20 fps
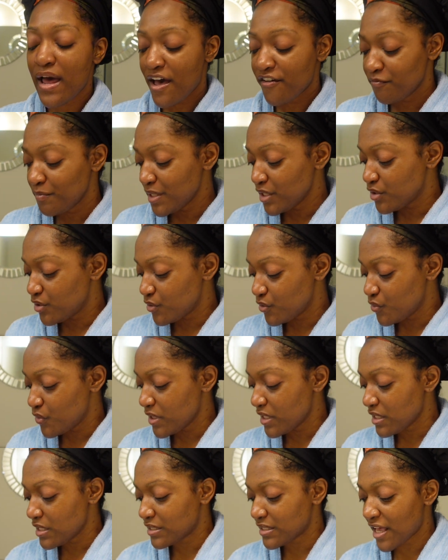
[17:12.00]
I've been doing
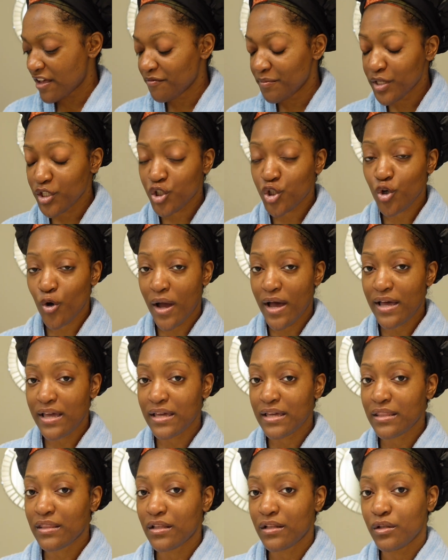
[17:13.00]
is I've been
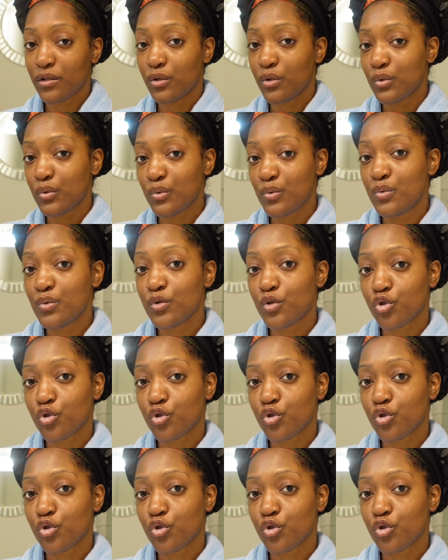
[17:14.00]
trying the little